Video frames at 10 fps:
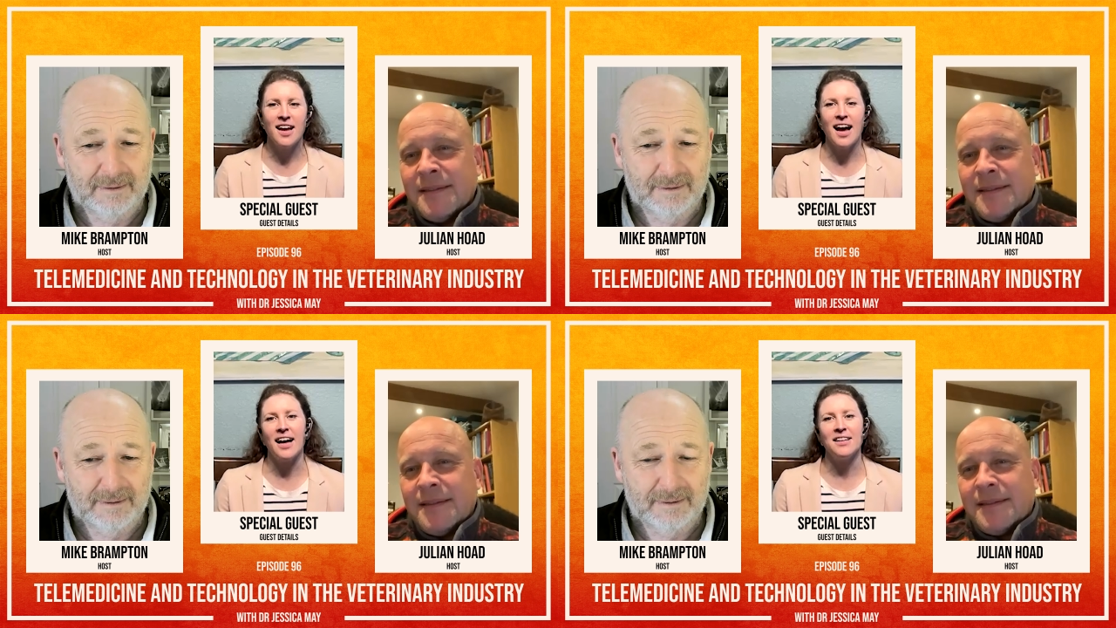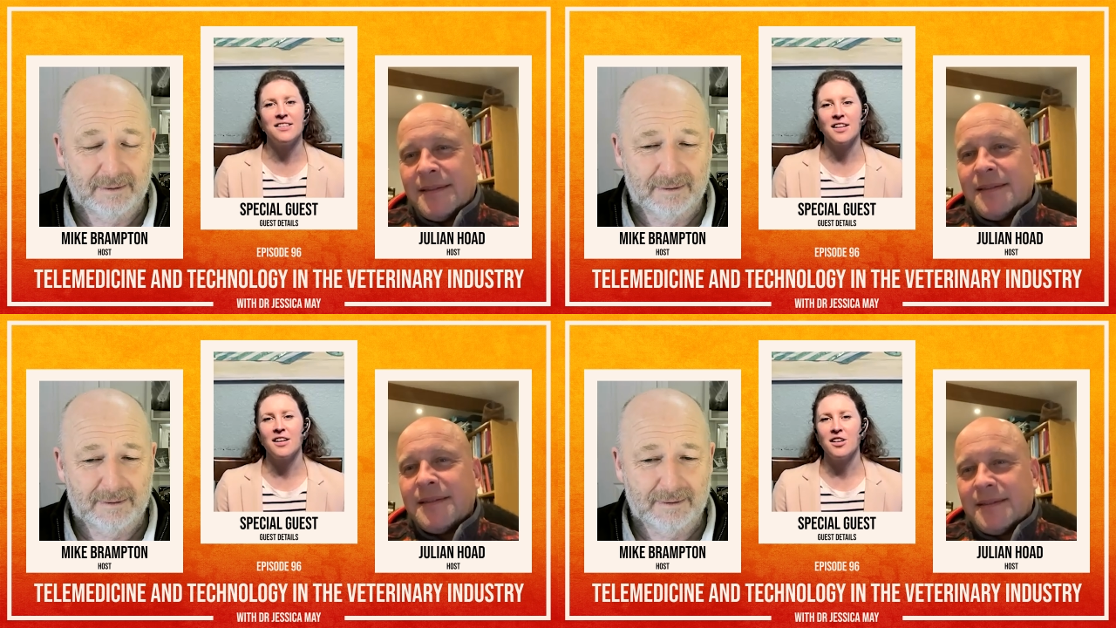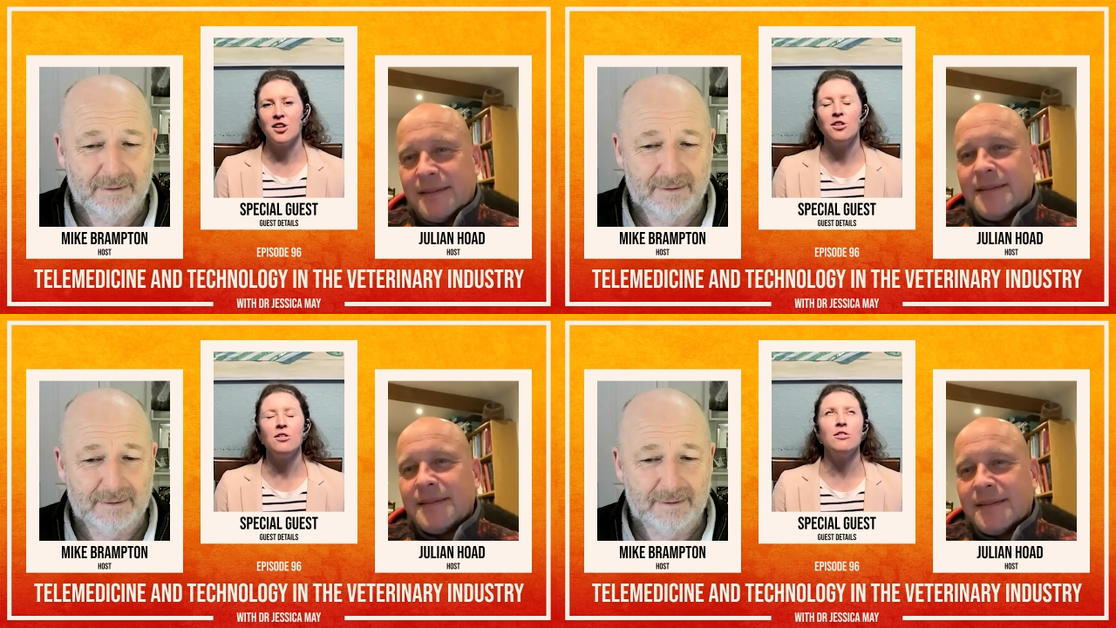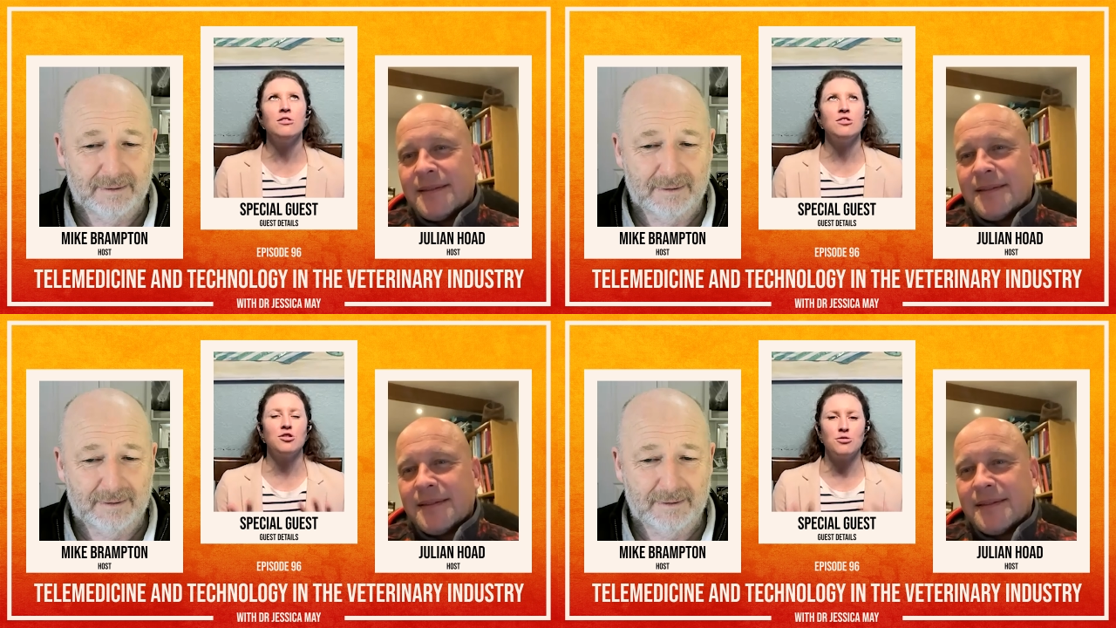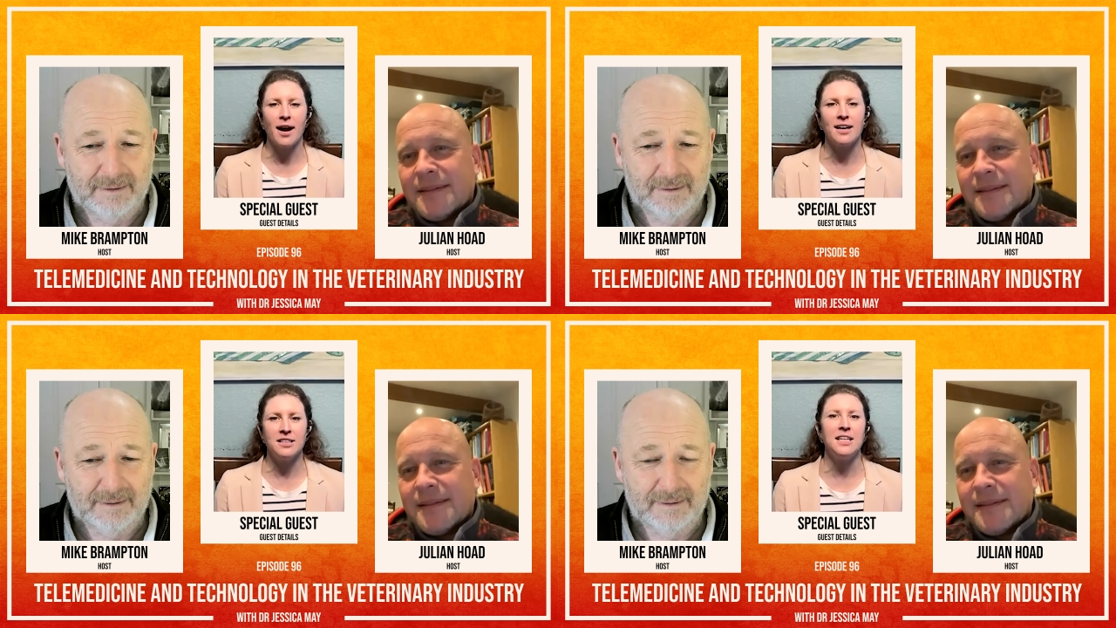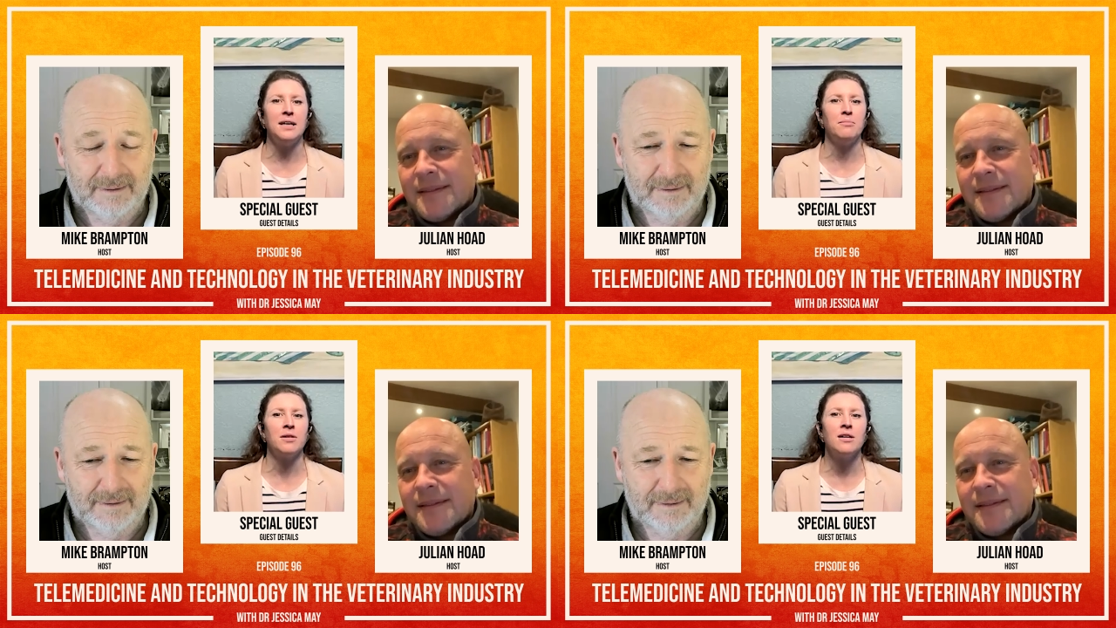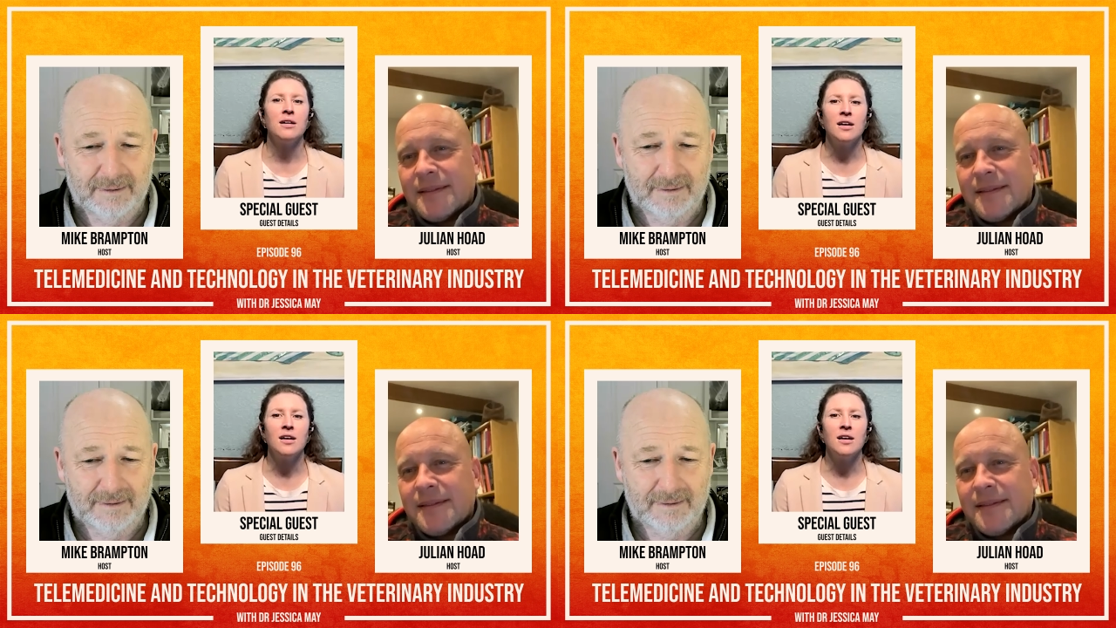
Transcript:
Speaker 1: and a huge track team